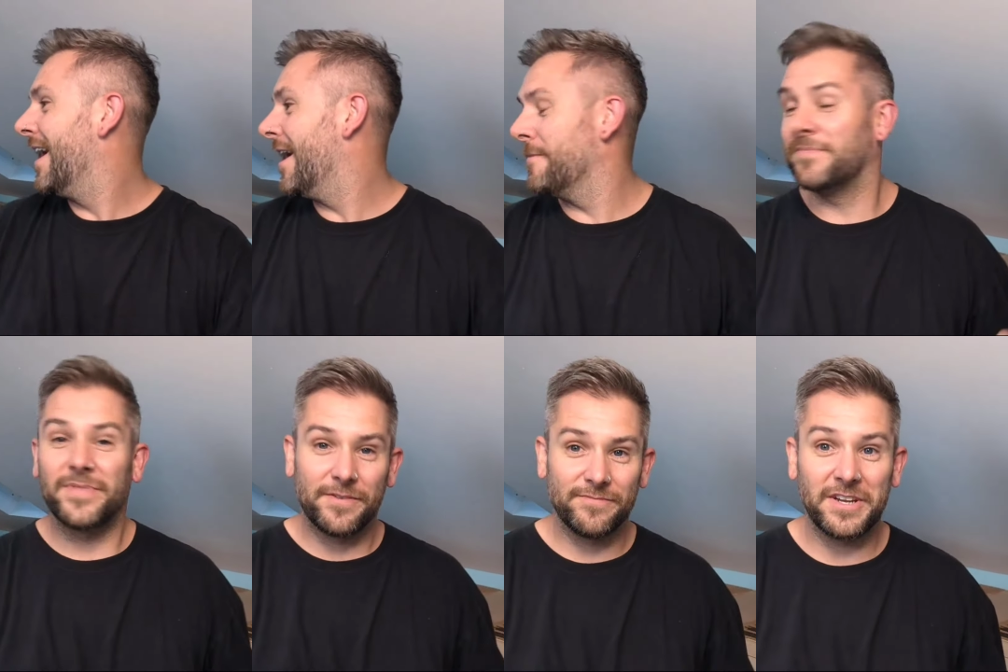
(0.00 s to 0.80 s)

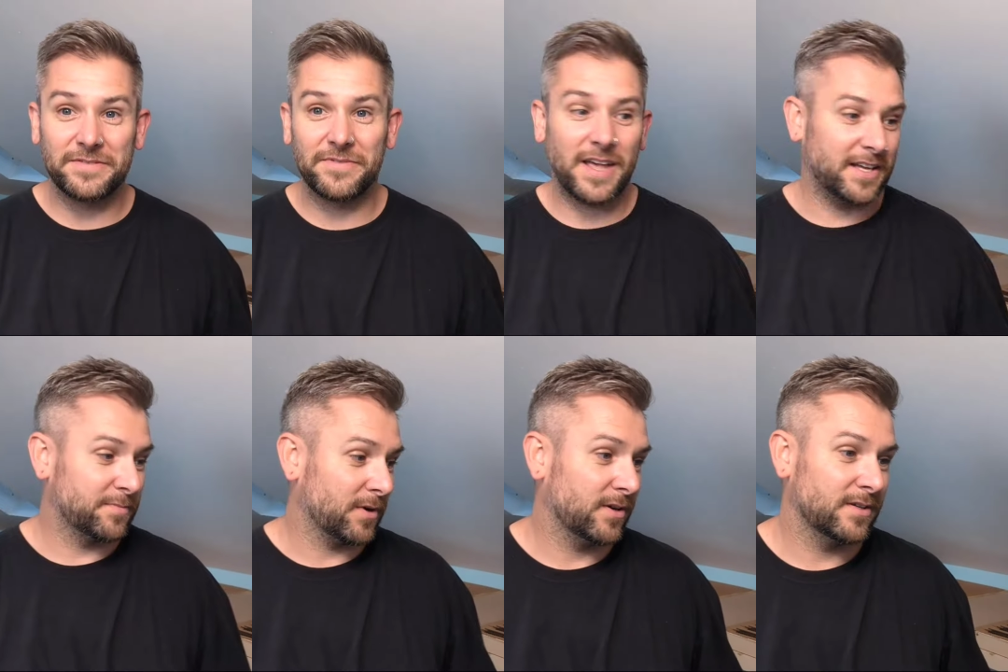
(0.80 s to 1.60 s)
The reason for that is
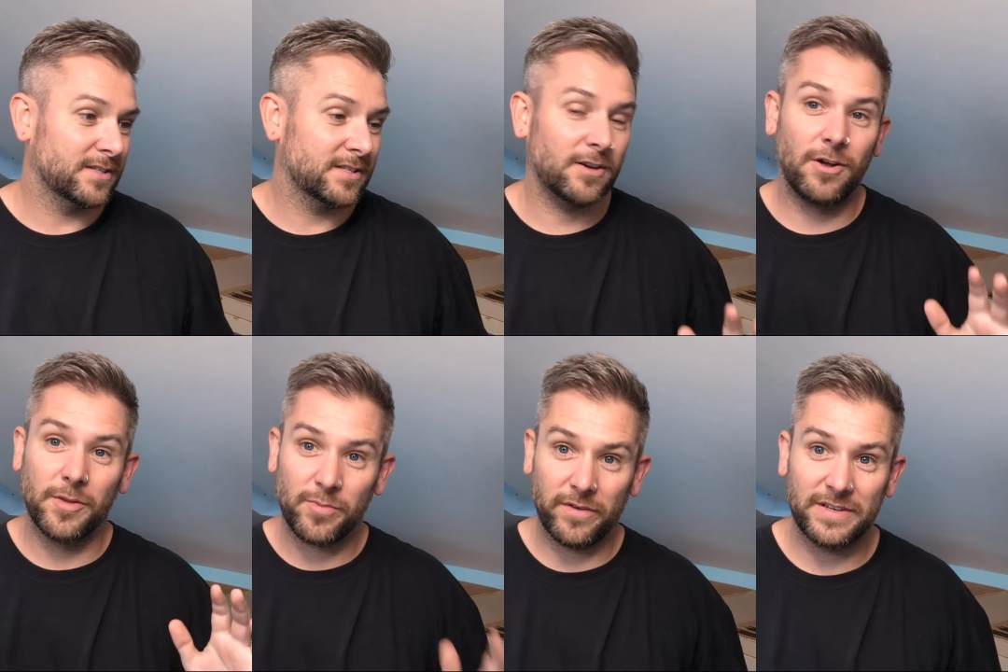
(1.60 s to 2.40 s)
because on
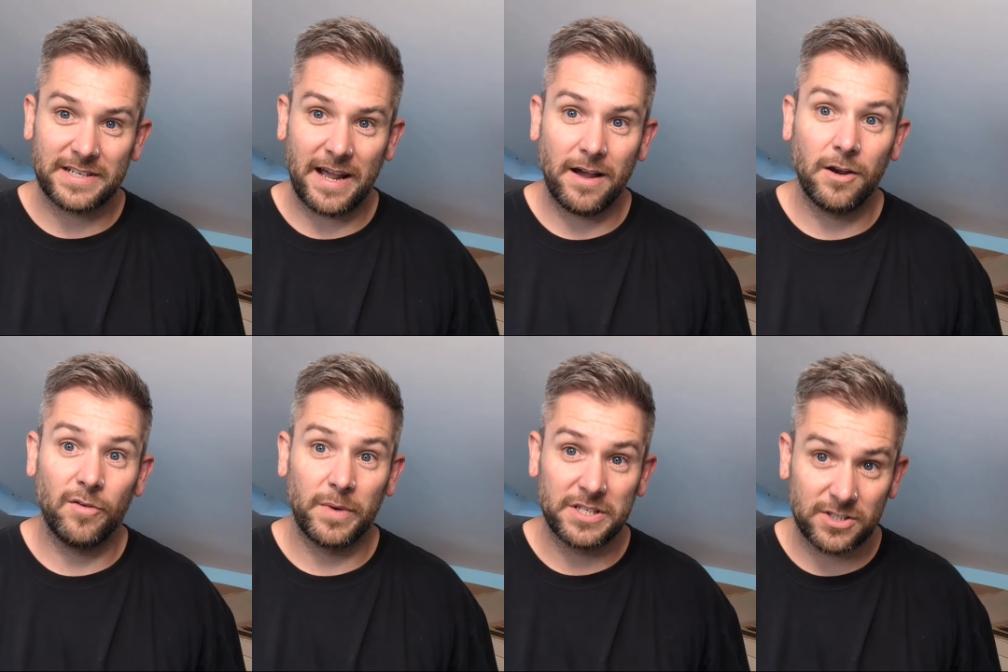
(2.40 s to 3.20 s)
the previous layout, a lot
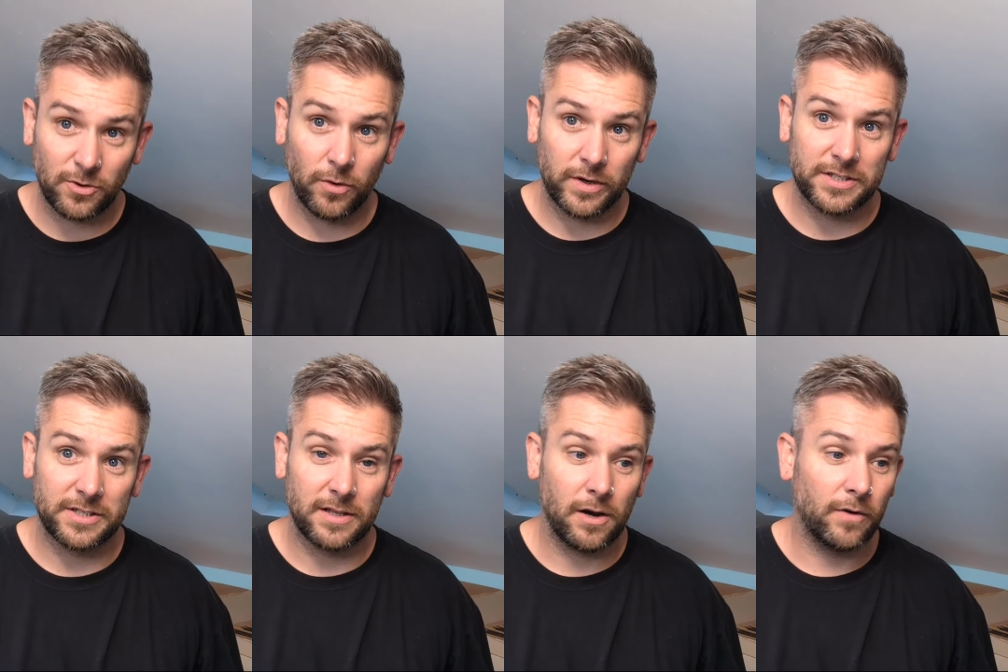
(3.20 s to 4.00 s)
of my storage
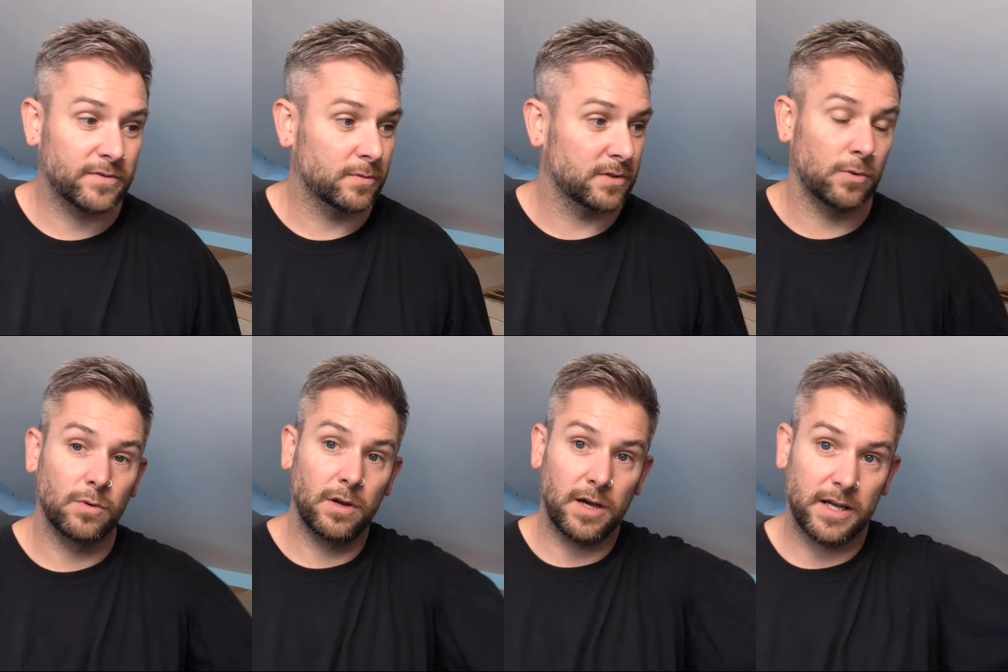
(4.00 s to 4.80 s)
in the loft was
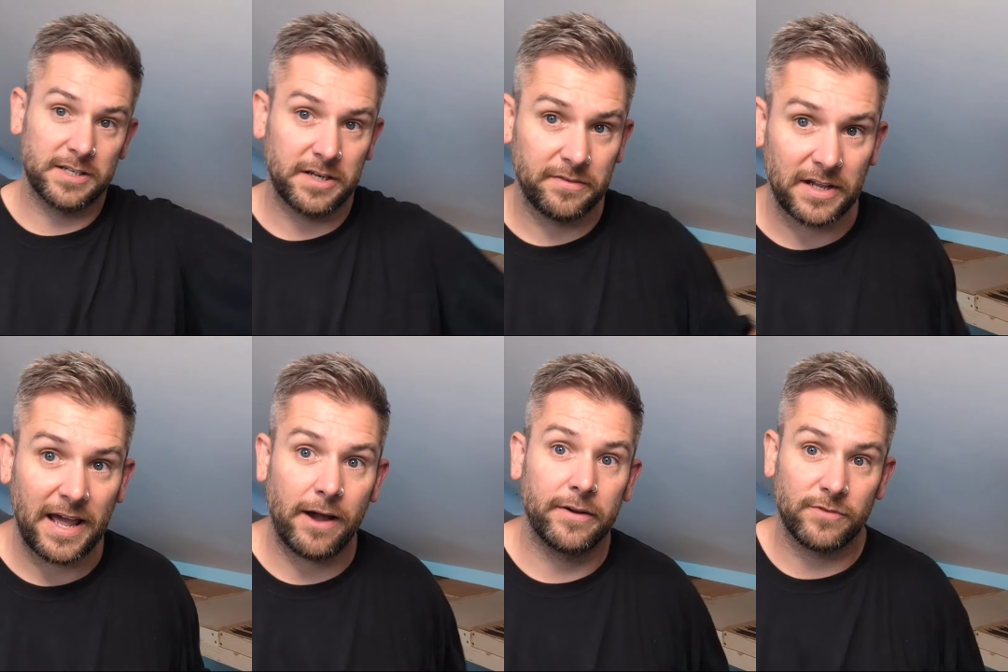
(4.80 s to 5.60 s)
all underneath the
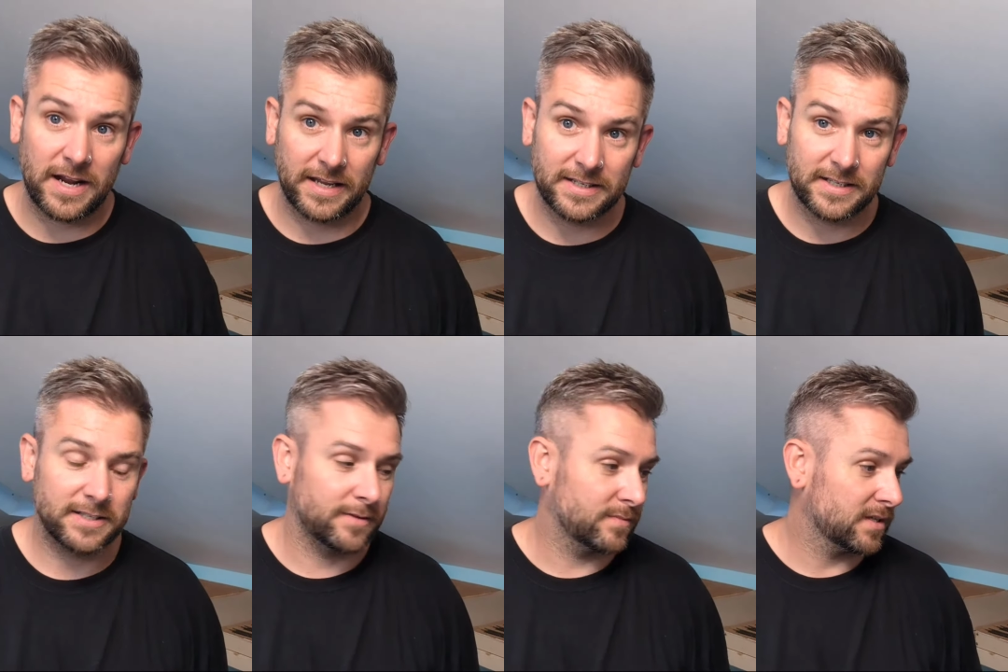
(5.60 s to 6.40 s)
layout in racking
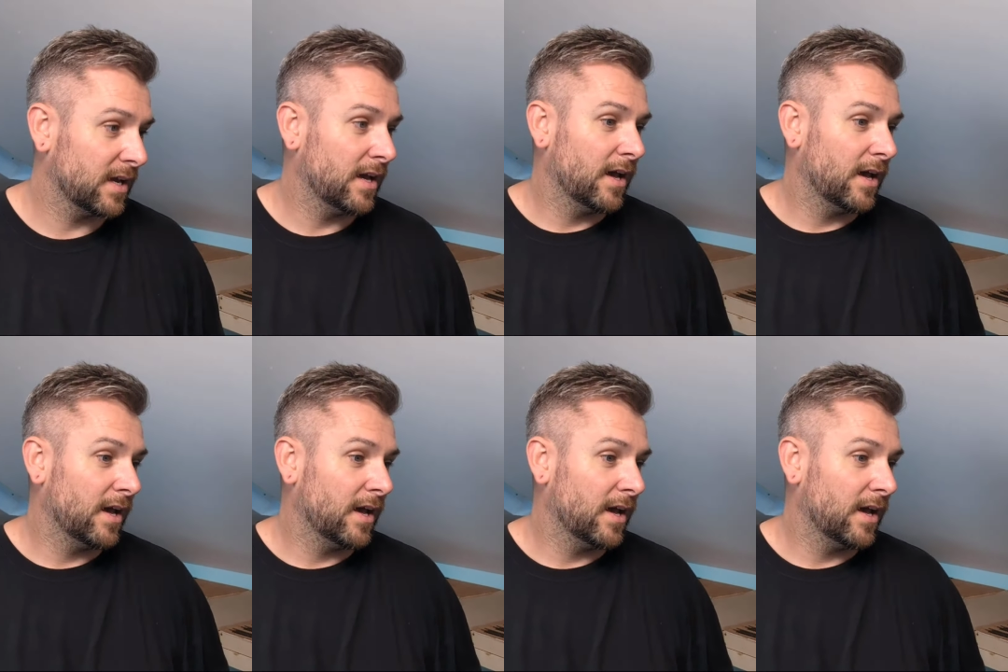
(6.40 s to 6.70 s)
systems.